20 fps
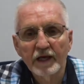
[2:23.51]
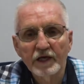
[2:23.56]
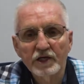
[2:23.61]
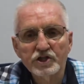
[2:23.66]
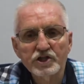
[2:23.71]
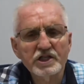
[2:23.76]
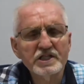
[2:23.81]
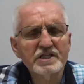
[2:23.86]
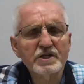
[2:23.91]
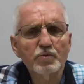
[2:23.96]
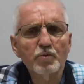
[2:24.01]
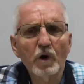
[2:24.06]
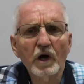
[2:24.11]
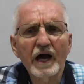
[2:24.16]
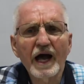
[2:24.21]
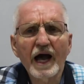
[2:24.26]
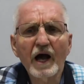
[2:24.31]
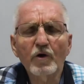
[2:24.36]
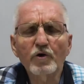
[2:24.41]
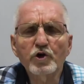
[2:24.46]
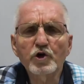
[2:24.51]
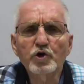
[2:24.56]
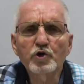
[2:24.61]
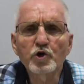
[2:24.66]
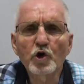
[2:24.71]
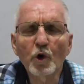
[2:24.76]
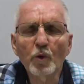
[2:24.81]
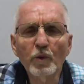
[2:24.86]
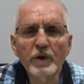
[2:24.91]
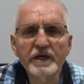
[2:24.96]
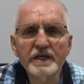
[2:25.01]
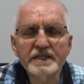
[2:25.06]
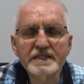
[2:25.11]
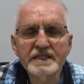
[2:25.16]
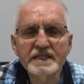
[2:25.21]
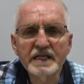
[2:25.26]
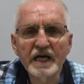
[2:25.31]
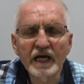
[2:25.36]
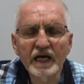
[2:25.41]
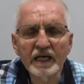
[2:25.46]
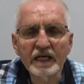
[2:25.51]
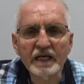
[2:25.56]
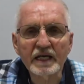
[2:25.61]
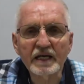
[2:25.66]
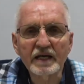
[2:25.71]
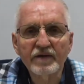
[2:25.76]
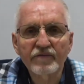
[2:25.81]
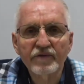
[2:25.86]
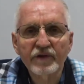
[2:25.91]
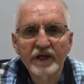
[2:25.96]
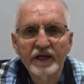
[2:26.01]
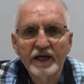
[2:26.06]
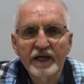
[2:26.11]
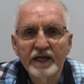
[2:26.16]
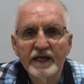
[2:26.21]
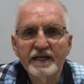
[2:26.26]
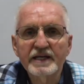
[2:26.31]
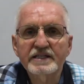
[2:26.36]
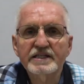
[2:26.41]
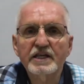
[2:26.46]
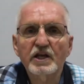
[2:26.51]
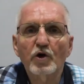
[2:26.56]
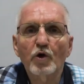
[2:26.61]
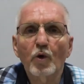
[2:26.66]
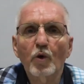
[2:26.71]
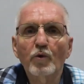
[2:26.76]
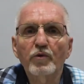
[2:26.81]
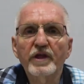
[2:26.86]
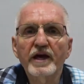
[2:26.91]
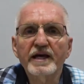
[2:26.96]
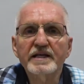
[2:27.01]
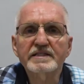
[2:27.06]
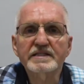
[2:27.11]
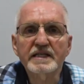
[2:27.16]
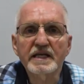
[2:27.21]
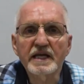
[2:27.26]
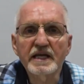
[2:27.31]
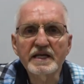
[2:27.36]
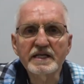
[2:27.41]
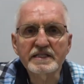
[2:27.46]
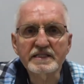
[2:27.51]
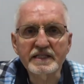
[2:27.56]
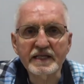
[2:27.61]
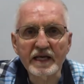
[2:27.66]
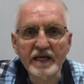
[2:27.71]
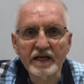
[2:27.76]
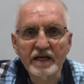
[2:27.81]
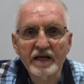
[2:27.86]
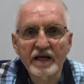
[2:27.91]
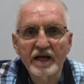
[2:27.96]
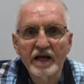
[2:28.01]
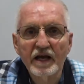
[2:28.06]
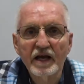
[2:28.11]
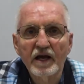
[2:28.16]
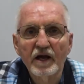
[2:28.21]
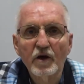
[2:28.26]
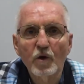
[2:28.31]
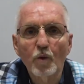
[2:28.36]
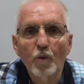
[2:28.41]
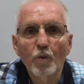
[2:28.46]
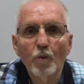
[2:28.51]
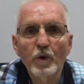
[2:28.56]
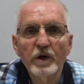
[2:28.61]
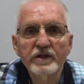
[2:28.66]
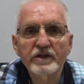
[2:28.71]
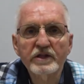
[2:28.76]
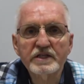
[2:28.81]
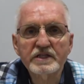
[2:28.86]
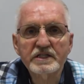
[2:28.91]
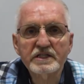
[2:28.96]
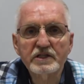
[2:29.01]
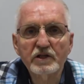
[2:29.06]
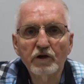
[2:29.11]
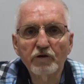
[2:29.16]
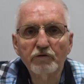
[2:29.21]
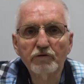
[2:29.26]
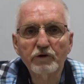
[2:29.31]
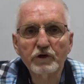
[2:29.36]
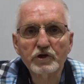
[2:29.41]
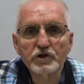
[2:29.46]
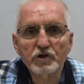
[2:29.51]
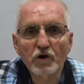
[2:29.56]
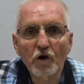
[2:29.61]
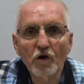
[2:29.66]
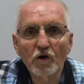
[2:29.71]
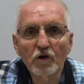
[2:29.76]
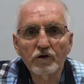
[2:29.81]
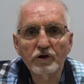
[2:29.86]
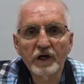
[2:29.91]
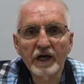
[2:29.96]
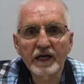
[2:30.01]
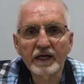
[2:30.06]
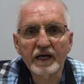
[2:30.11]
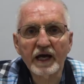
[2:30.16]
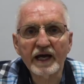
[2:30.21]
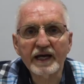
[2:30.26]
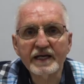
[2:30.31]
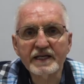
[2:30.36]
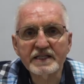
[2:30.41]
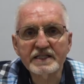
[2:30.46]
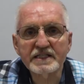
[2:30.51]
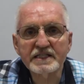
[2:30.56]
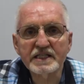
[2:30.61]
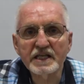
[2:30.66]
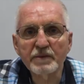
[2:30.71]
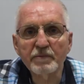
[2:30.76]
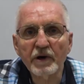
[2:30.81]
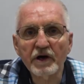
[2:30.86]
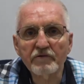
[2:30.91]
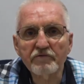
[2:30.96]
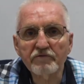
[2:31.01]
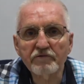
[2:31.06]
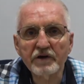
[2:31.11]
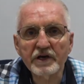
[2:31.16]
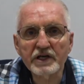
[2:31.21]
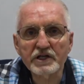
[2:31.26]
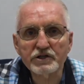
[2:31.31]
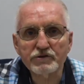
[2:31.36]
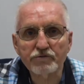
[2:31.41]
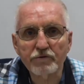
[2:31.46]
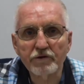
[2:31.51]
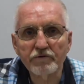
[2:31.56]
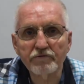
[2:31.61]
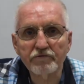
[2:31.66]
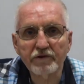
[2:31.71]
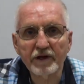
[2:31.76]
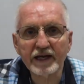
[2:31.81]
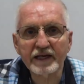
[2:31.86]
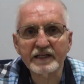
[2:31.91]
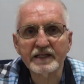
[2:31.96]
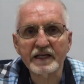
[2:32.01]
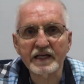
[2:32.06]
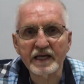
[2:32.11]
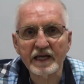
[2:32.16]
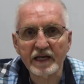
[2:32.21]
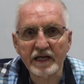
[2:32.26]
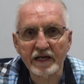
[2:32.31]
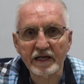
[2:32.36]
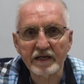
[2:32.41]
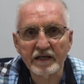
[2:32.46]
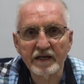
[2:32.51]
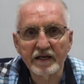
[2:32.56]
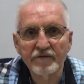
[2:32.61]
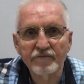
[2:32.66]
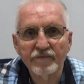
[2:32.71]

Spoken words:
She said, "Well, how do you know when it's done?" He said, "Oh, that's easy. When the silver is all done, I can see my face reflecting in it."